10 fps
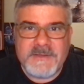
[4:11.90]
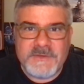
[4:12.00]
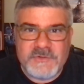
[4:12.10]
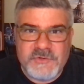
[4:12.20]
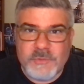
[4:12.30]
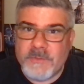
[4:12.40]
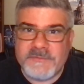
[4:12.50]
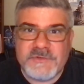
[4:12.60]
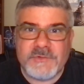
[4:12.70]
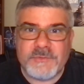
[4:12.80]
the Jew
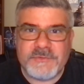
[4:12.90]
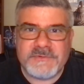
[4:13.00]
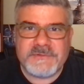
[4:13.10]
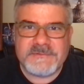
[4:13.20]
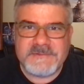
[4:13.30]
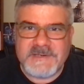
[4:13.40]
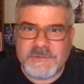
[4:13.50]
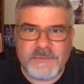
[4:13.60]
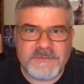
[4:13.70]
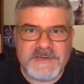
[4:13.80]
of Jews,
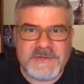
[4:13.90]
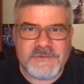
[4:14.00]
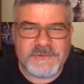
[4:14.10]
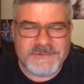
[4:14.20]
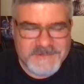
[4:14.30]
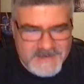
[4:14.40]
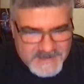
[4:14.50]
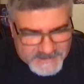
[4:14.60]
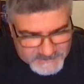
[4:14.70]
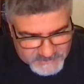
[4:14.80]
teacher of teachers,
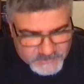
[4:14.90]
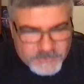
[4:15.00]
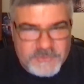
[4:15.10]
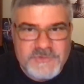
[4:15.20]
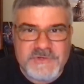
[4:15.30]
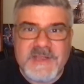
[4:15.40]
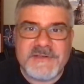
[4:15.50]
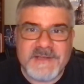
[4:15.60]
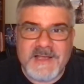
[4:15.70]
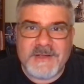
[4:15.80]
to
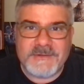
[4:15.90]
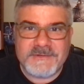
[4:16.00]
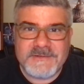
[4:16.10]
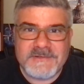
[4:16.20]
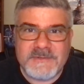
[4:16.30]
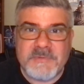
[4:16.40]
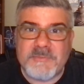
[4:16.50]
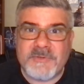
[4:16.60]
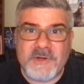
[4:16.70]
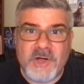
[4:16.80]
Gentiles, to
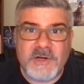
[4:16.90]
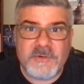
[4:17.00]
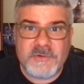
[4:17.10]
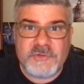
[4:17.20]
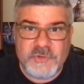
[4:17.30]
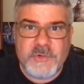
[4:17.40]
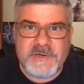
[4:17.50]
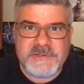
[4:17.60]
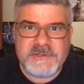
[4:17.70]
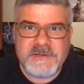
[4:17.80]
people that aren't
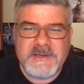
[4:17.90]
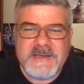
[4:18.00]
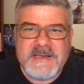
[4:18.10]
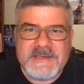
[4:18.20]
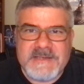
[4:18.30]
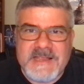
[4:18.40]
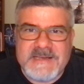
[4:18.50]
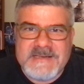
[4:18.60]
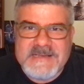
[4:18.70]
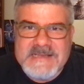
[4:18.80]
Jewish.
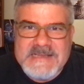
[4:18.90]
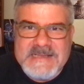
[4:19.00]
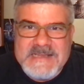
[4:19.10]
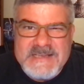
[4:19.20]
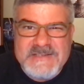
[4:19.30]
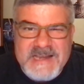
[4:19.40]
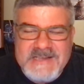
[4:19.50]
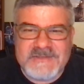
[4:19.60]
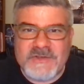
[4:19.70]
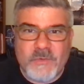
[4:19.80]
And he
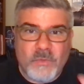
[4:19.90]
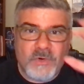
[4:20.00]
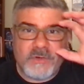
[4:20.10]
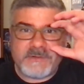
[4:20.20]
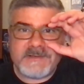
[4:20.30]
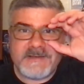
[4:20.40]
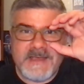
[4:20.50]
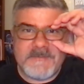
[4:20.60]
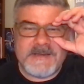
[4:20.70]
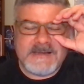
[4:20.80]
changed their world.
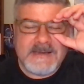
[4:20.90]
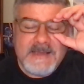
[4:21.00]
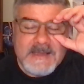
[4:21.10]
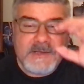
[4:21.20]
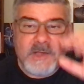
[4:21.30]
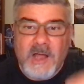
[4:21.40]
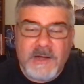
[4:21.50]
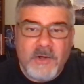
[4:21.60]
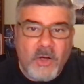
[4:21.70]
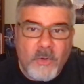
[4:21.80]
I mean,
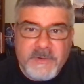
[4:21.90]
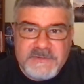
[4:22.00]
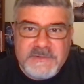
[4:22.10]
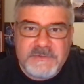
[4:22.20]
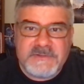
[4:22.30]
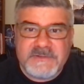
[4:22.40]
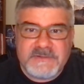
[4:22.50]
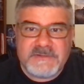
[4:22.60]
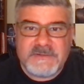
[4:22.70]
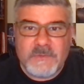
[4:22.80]
God always
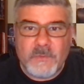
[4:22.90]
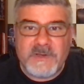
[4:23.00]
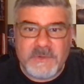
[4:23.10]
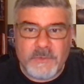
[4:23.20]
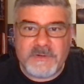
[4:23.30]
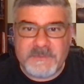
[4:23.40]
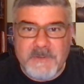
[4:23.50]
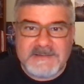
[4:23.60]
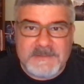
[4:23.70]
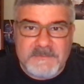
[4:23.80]
uses what you don't
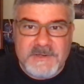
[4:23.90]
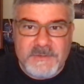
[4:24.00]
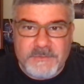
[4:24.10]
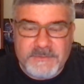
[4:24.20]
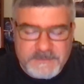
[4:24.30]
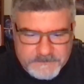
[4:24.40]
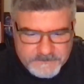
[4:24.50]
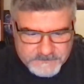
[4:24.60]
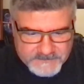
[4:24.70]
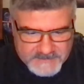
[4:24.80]
expect him to use.
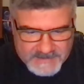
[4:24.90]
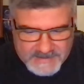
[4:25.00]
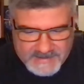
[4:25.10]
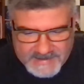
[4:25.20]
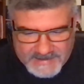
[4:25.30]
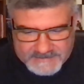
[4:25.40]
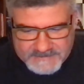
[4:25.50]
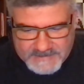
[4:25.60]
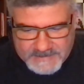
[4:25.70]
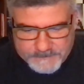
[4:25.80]
And
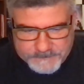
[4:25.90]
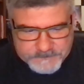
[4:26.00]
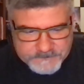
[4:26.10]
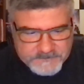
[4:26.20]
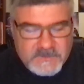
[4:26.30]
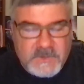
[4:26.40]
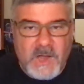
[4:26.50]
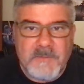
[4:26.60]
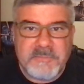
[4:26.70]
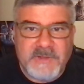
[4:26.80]
um,
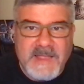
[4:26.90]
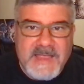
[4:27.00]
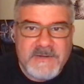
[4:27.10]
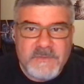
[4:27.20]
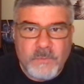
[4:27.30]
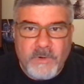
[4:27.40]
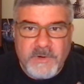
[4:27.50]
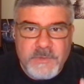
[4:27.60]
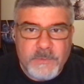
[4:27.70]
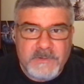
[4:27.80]
God planned where
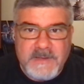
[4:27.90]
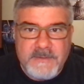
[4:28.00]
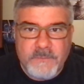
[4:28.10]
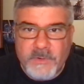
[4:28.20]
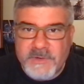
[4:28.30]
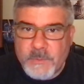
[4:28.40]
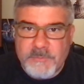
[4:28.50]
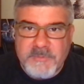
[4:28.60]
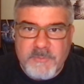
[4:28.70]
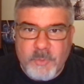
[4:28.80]
you would live, where you
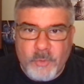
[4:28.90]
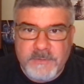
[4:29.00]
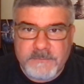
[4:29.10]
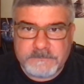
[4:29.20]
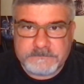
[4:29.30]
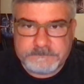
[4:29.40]
would be born.